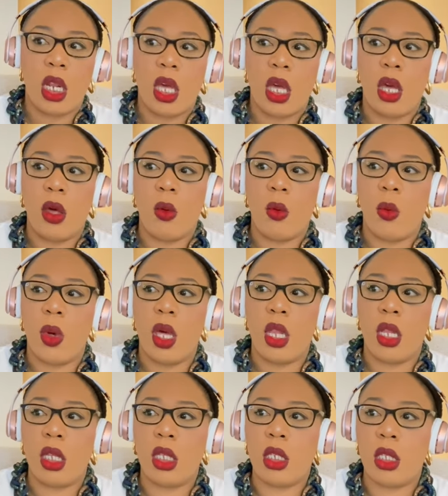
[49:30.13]
How
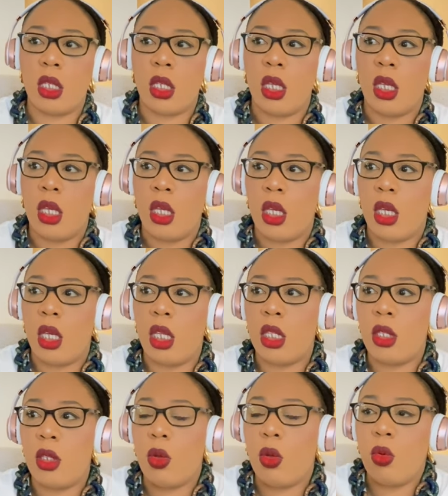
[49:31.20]
well
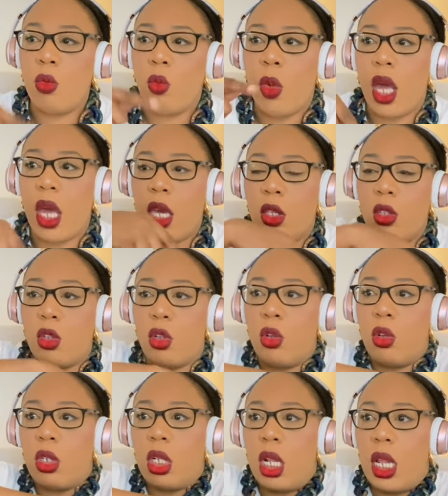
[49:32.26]
its own wires
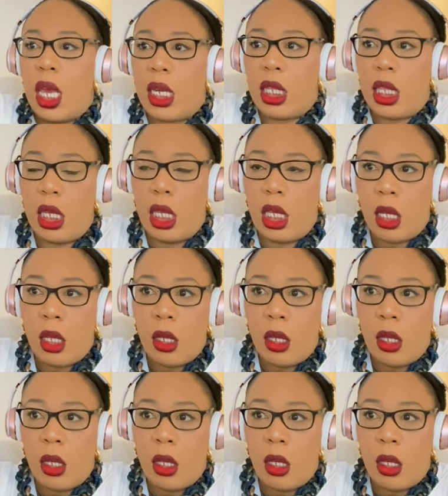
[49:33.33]
look like here.